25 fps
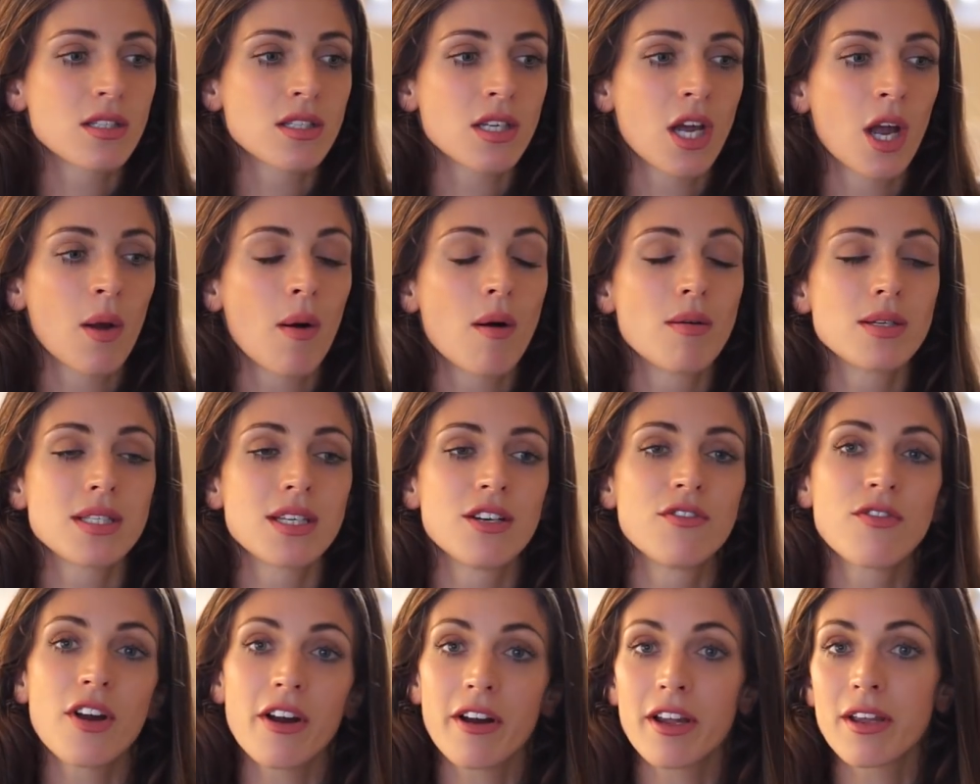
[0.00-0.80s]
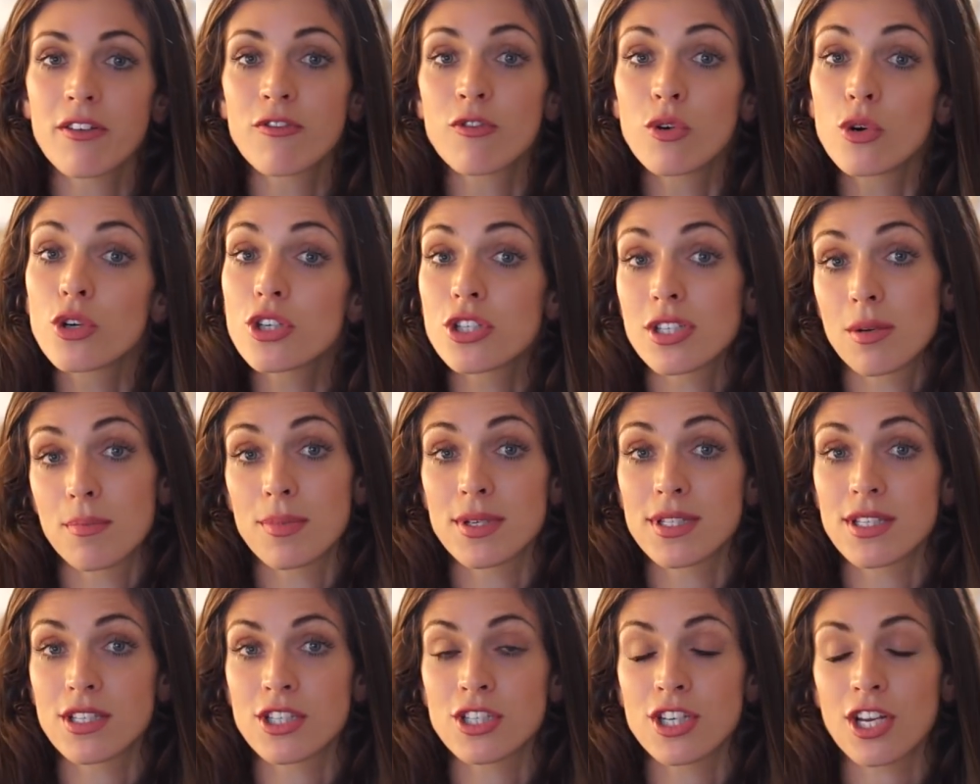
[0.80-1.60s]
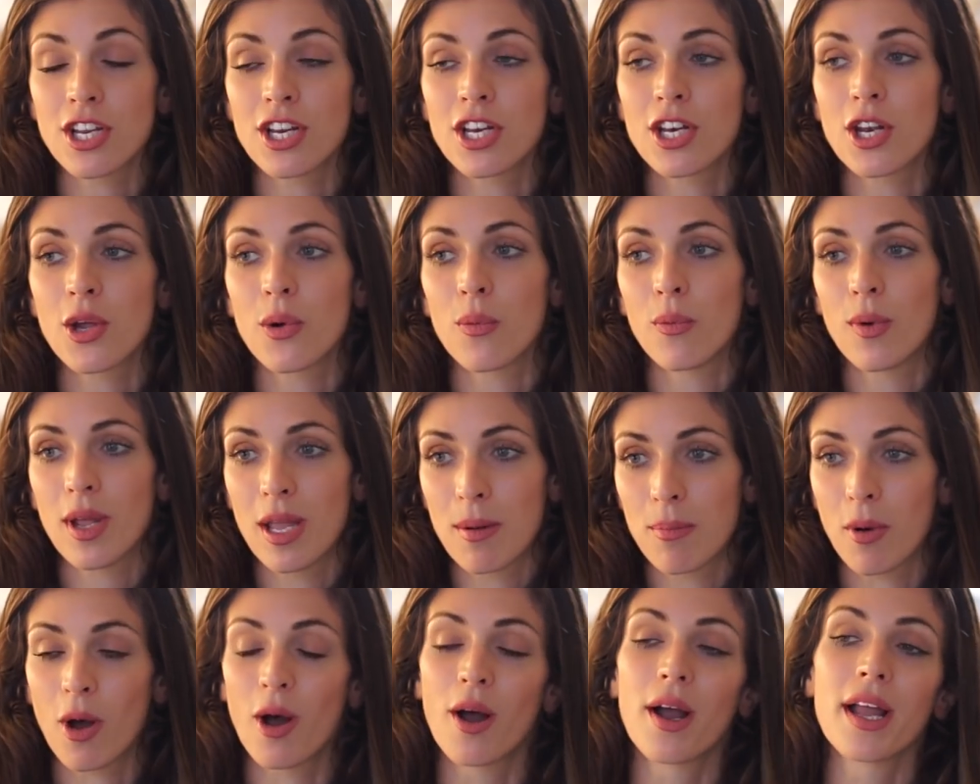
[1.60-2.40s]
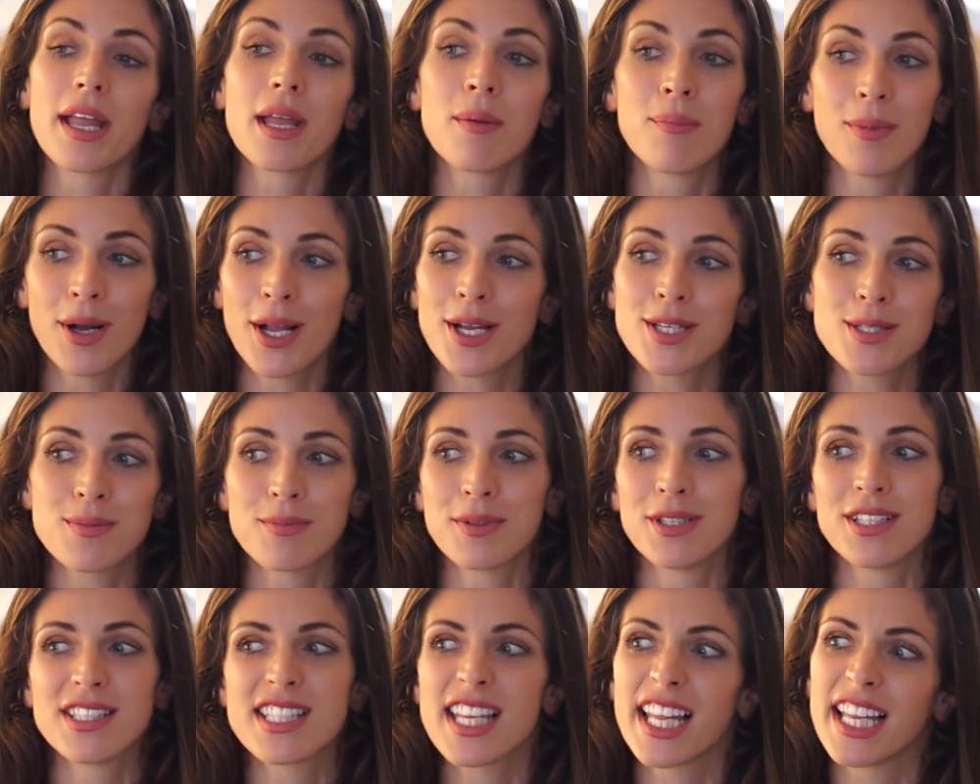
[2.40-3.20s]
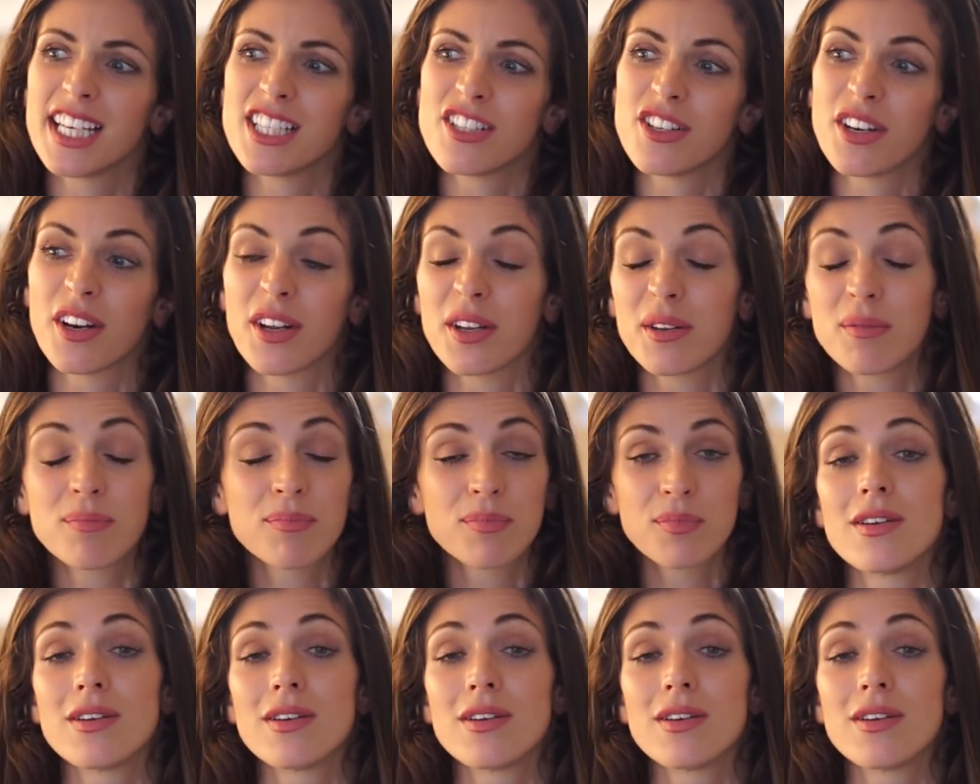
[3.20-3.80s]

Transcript: So I was in a very fortunate position whereby my husband said, you know,